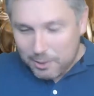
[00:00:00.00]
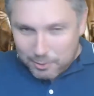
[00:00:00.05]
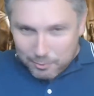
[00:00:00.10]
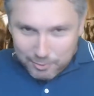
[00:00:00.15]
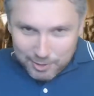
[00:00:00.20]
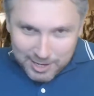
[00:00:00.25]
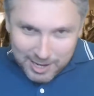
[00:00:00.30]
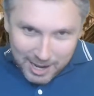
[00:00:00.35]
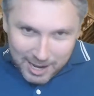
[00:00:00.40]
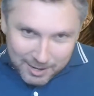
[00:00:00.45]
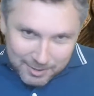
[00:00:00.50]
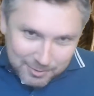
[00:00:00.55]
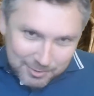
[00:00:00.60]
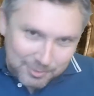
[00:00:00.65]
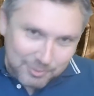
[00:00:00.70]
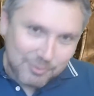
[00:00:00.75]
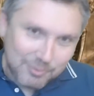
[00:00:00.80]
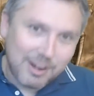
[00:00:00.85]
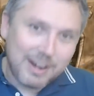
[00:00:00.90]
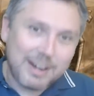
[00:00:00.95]

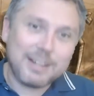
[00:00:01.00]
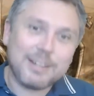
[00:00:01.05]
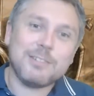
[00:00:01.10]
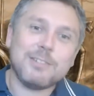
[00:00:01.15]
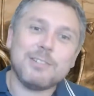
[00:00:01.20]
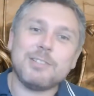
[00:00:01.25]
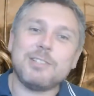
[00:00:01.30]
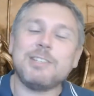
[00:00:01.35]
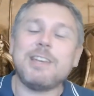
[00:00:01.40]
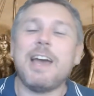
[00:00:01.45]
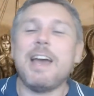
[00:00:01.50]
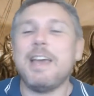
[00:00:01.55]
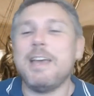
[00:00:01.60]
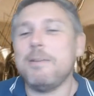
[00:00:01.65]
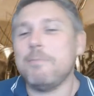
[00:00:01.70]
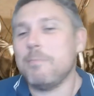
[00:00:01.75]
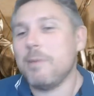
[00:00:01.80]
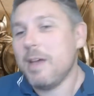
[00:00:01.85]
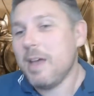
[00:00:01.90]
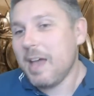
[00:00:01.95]
300 dragons
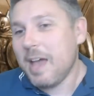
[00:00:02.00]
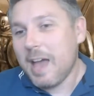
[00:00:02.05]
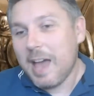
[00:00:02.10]
came,